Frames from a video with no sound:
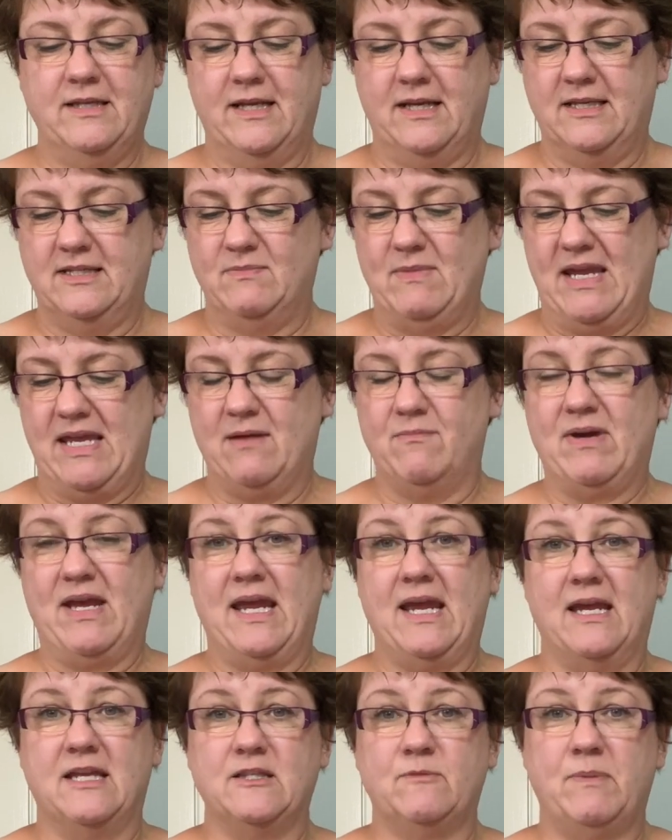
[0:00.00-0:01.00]
It is making my
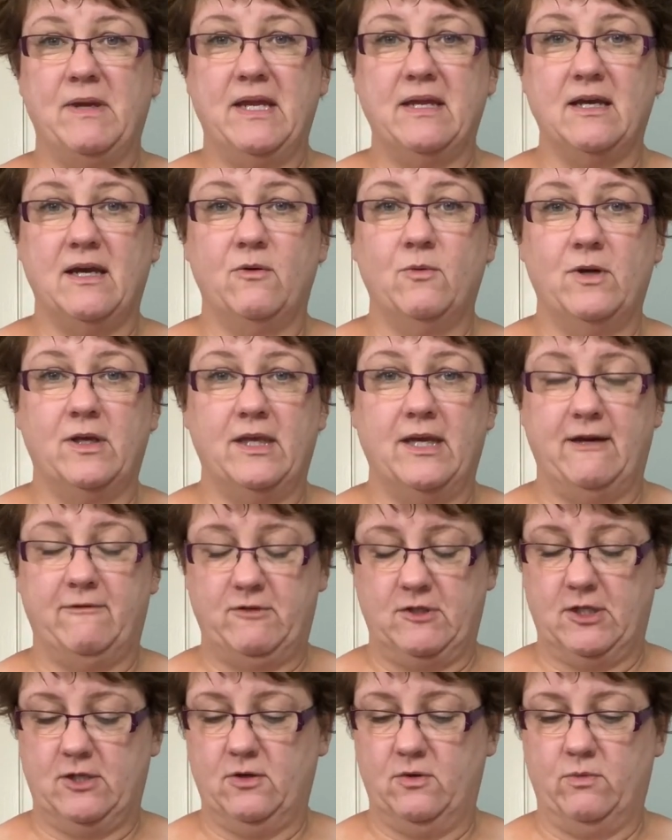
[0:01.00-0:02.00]
hands pink. I will have
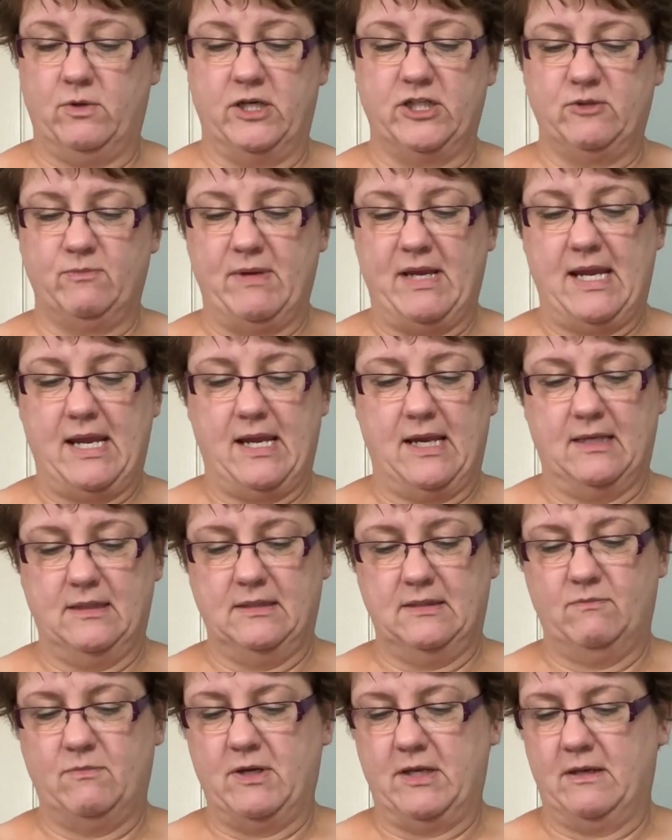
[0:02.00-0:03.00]
to go wash my
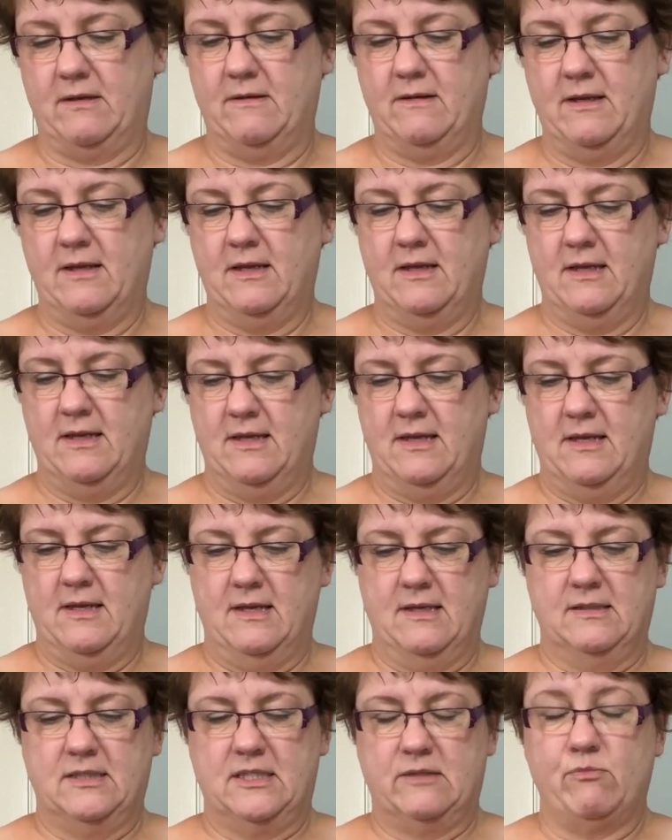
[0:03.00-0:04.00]
hands, but
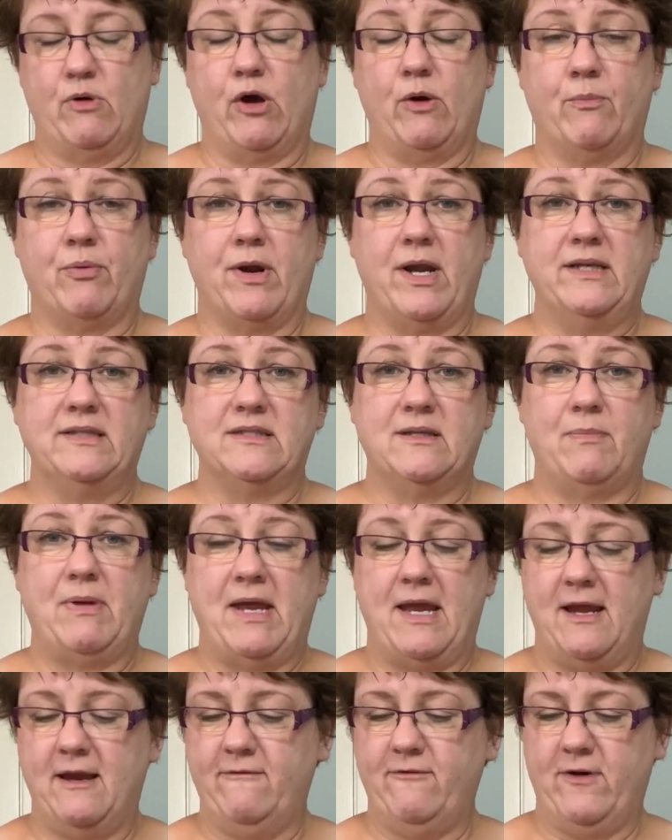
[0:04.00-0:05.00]
small price to
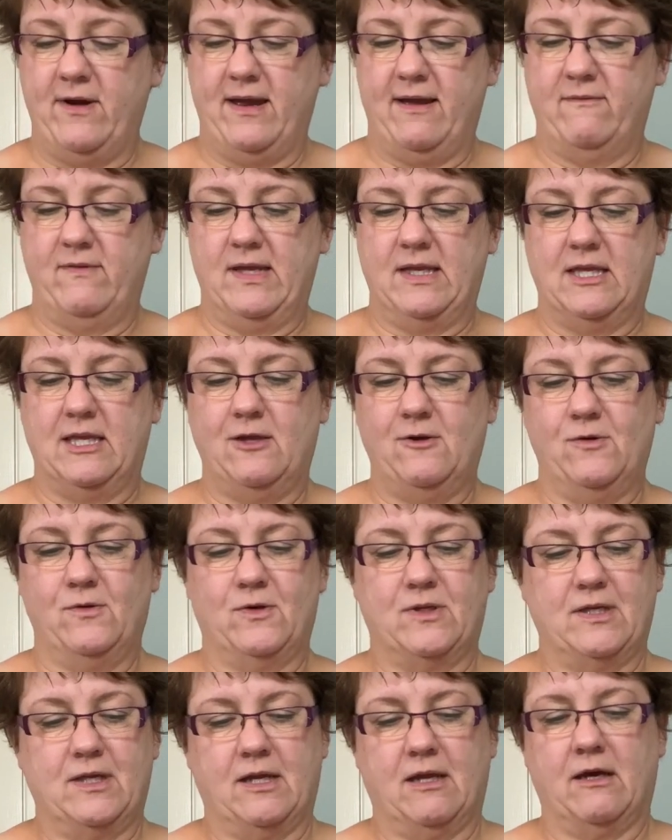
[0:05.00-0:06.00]
pay for having
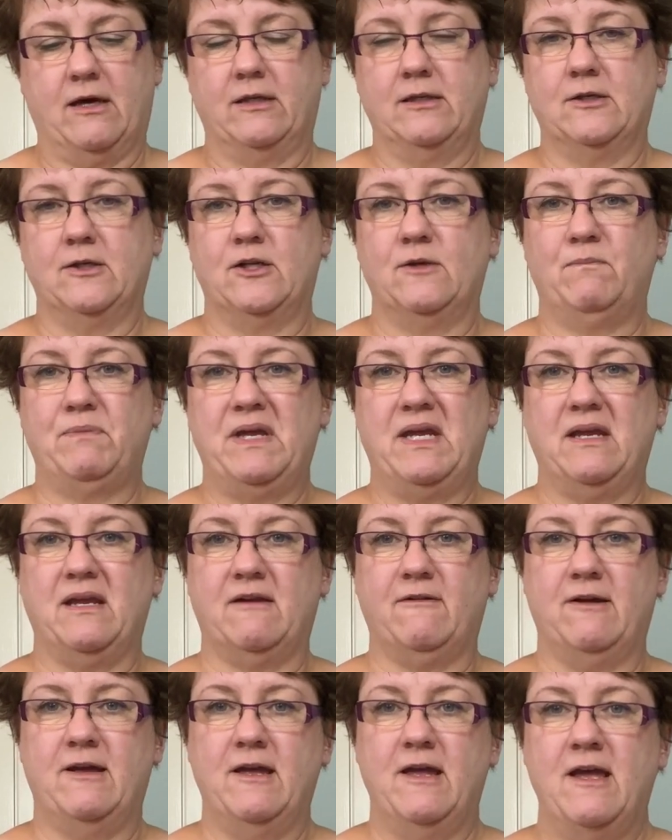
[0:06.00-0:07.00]
cute colored pink
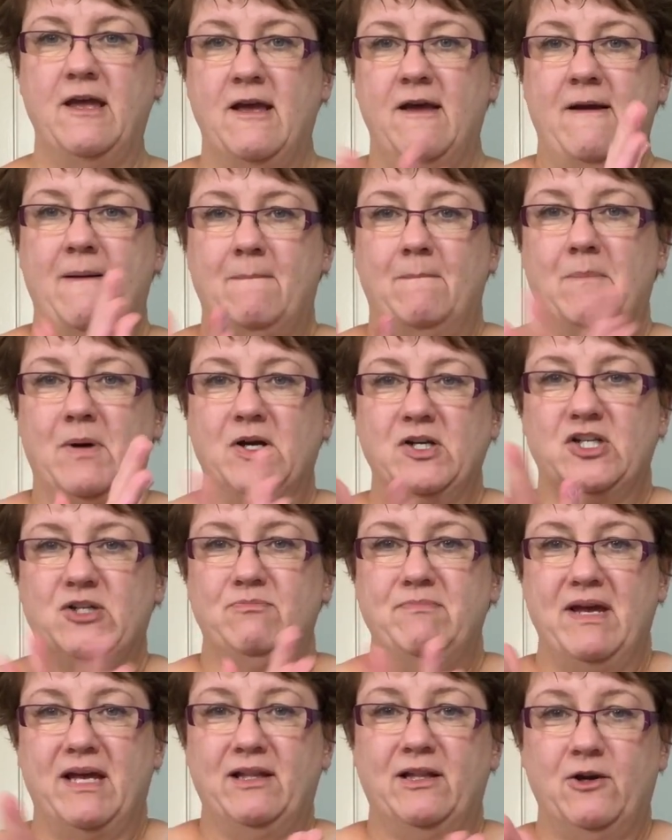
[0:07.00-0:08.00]

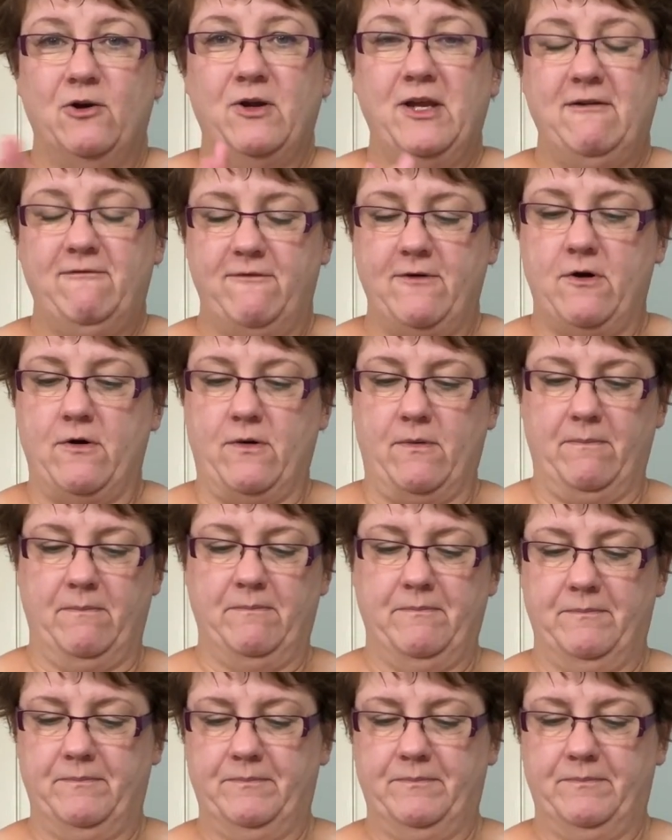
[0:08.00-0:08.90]
marshmallowy foam.